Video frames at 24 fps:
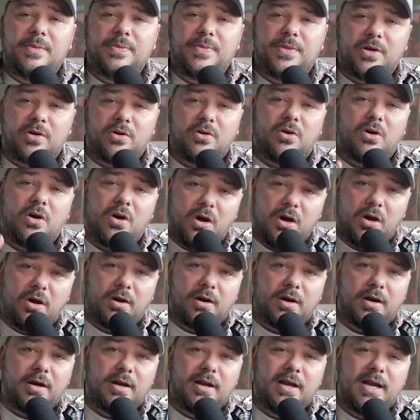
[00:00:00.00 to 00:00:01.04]
There
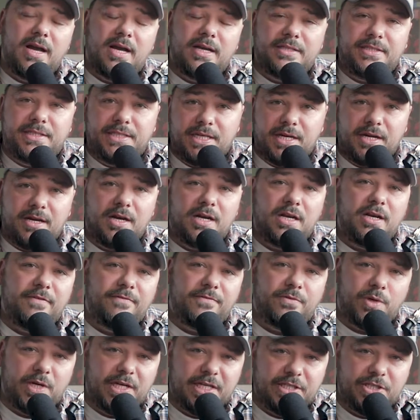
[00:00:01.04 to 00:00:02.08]
are a ton
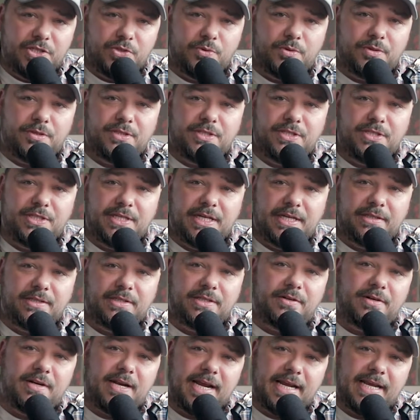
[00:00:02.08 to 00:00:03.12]
of resources out
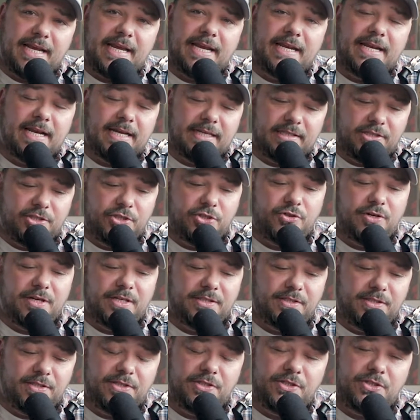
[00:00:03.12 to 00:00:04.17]
there. I cannot
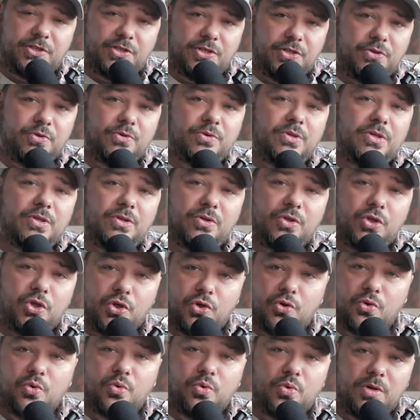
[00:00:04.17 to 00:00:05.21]
stress this to
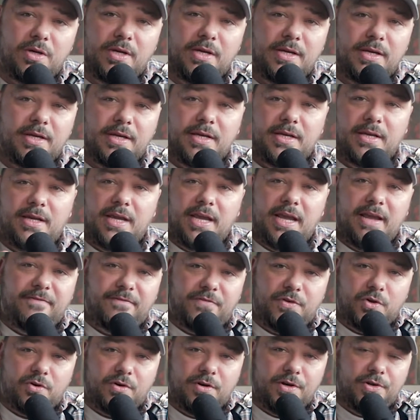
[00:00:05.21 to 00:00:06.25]
you
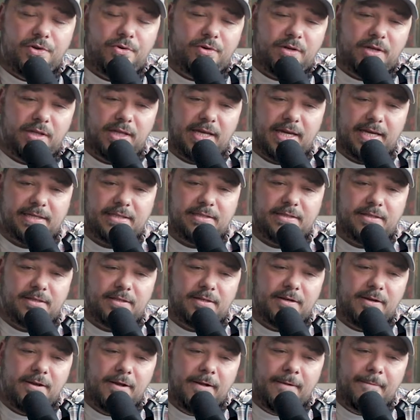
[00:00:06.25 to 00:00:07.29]
if you're a new
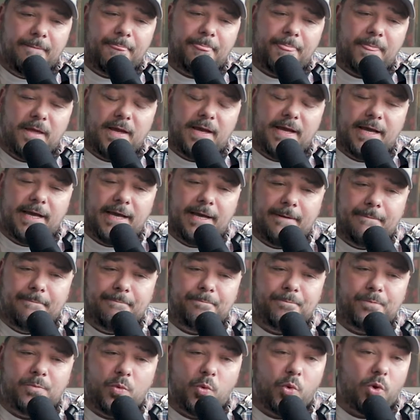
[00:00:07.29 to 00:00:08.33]
collector
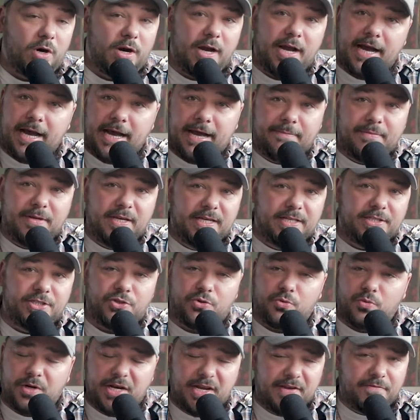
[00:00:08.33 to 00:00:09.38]
or a
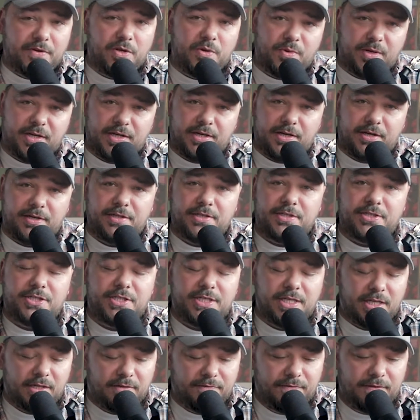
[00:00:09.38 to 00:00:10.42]
hobbyist or whatever you want to call
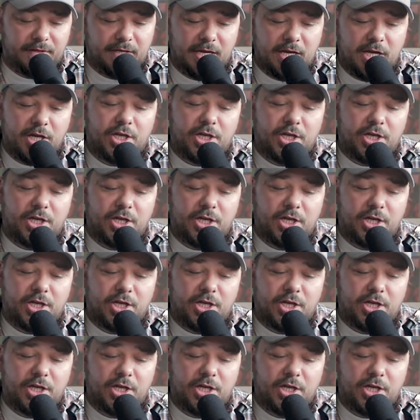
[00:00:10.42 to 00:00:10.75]
yourself,